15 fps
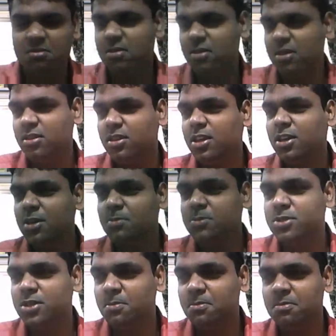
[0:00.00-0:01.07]
Nothing comes
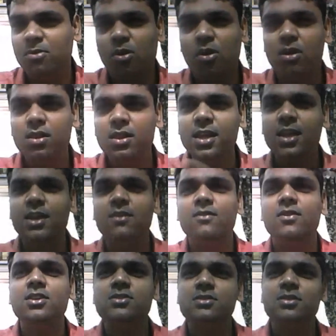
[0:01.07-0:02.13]
up. All they give
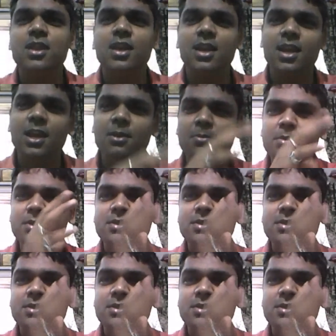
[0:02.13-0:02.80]
is there can be